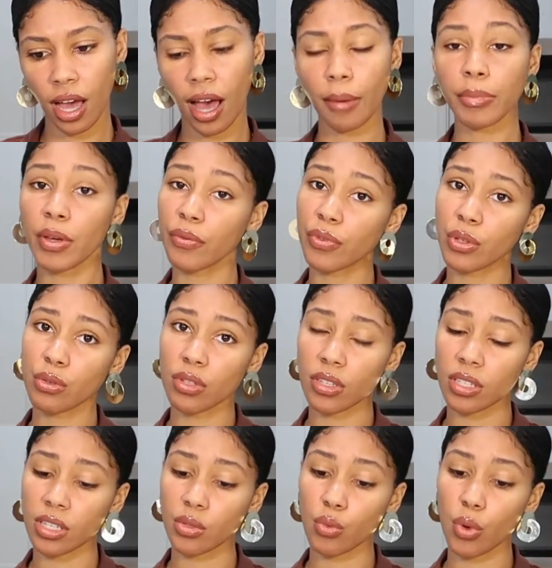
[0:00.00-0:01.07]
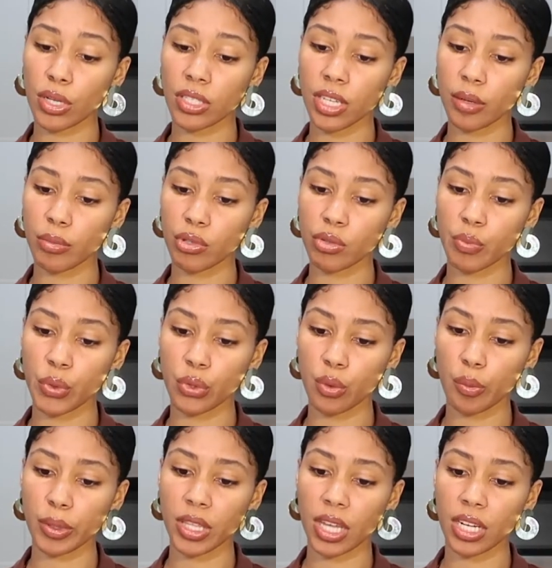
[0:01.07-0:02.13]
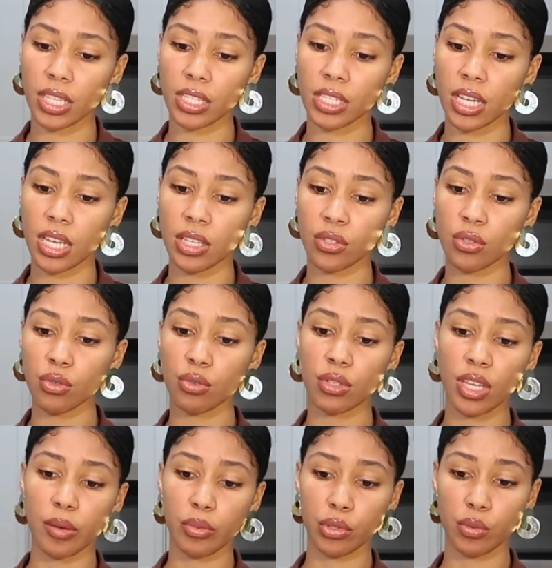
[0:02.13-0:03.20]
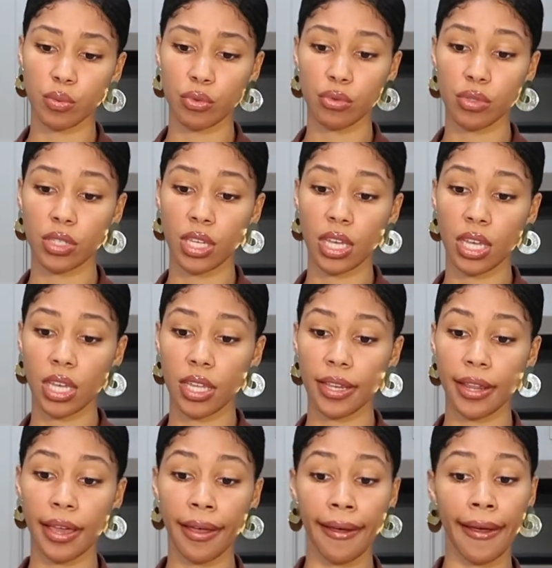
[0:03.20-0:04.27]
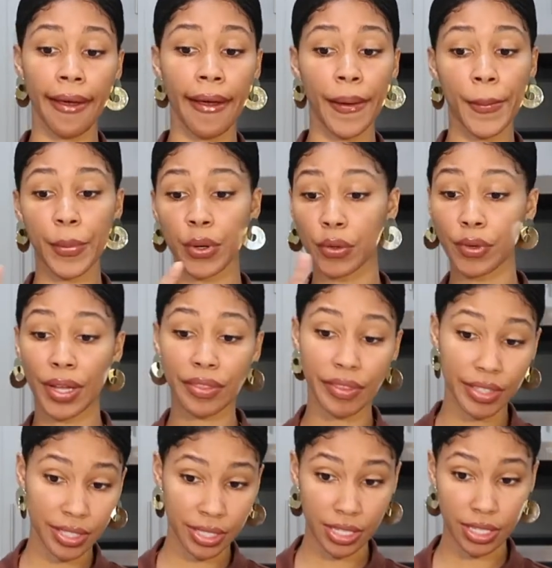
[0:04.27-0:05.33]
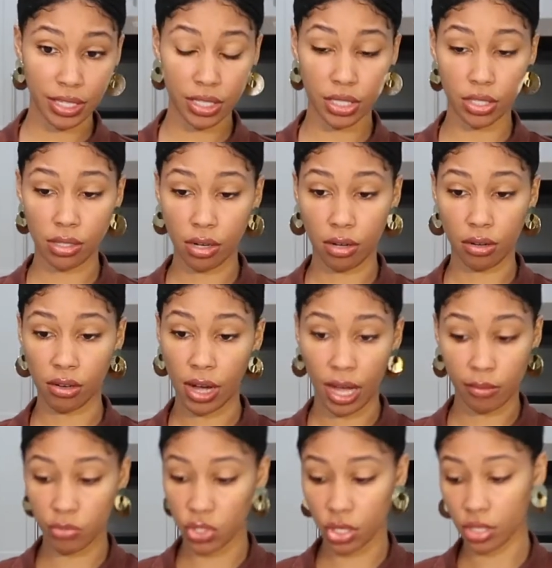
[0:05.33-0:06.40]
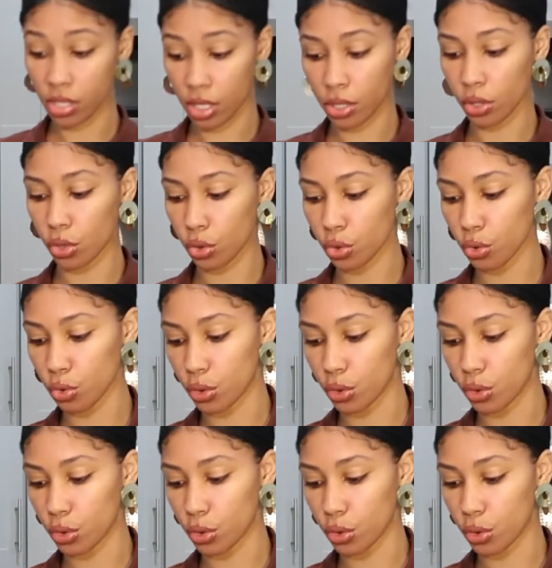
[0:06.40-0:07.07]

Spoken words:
I'm confused. It says 1 tablespoon, but then it says 2 tablespoons in parentheses. So I'm just gonna do 2